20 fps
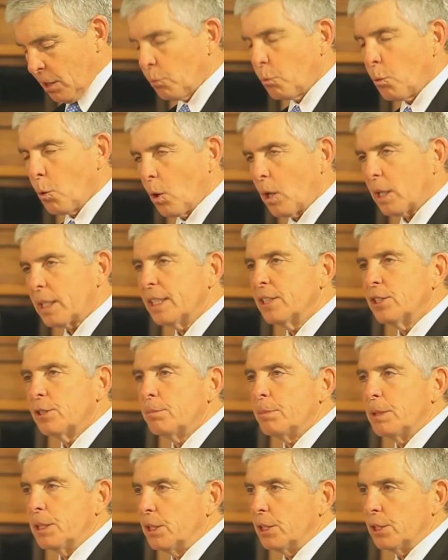Her work
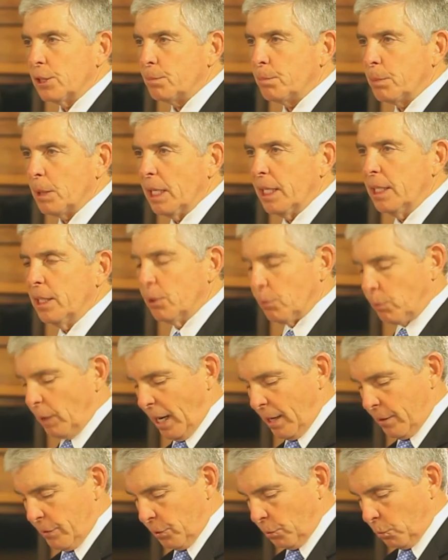has been displayed
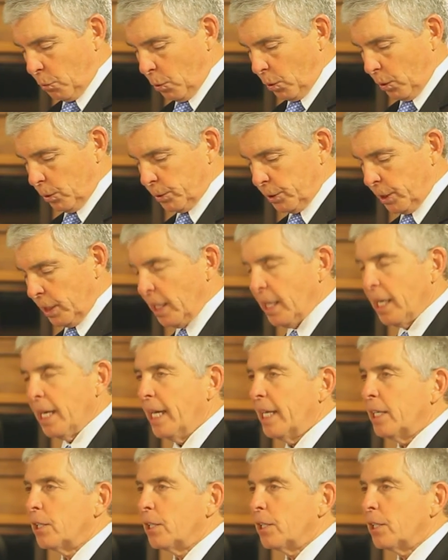around the world,